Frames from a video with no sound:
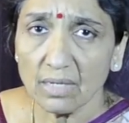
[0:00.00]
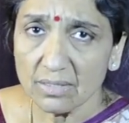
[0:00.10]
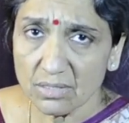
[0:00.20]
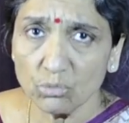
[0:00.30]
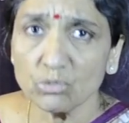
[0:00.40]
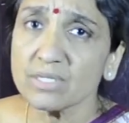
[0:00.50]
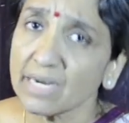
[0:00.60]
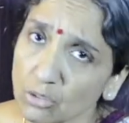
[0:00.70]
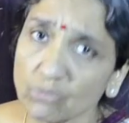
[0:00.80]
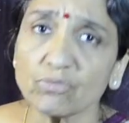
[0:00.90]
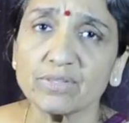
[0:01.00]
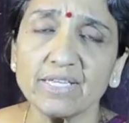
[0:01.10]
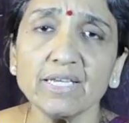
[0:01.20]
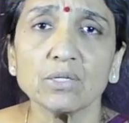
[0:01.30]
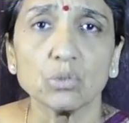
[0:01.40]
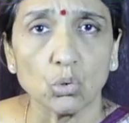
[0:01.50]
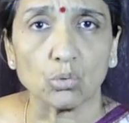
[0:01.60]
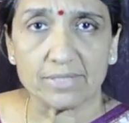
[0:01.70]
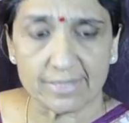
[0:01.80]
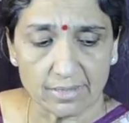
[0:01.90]
So you start off with the
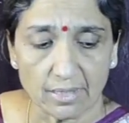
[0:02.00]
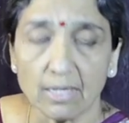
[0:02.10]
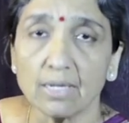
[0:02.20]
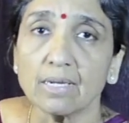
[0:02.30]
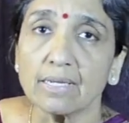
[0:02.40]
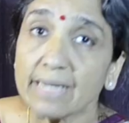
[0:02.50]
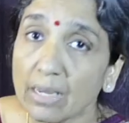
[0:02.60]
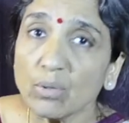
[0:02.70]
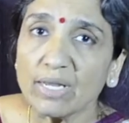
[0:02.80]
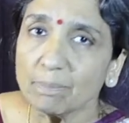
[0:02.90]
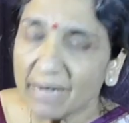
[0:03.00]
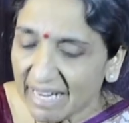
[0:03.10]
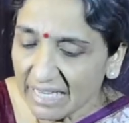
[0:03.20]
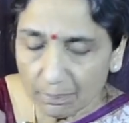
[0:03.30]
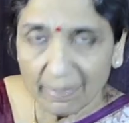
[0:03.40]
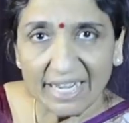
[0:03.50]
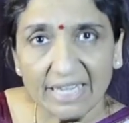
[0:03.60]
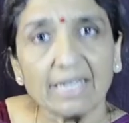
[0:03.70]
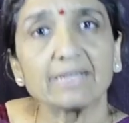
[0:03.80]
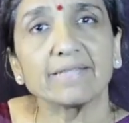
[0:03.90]
notes. Now I'll play it
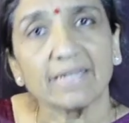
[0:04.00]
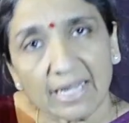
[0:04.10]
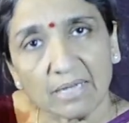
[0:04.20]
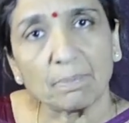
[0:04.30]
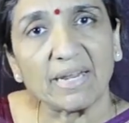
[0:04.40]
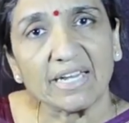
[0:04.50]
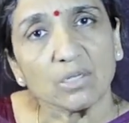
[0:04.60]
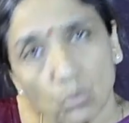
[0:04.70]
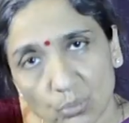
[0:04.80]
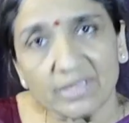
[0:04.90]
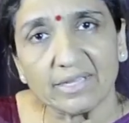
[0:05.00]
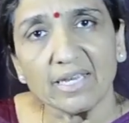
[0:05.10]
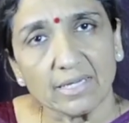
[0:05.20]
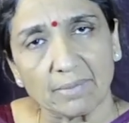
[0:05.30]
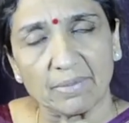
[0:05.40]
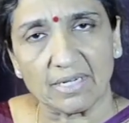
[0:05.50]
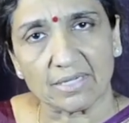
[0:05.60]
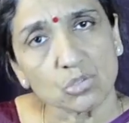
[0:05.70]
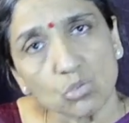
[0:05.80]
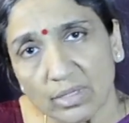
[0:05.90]
plain and then I'll play it with the
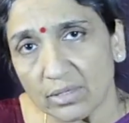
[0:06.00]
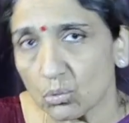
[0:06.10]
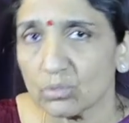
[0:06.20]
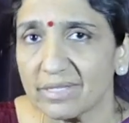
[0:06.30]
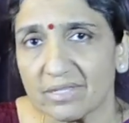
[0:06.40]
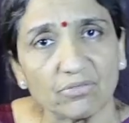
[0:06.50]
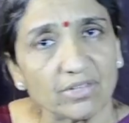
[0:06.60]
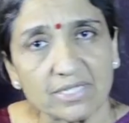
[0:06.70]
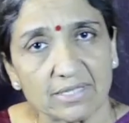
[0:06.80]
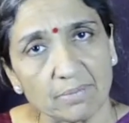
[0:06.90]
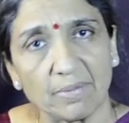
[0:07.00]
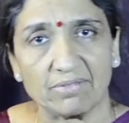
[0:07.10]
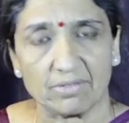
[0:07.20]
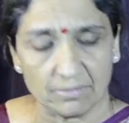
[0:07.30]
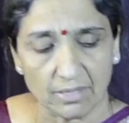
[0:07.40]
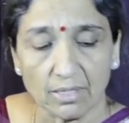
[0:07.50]
gamakas. You can note the difference in the bhava.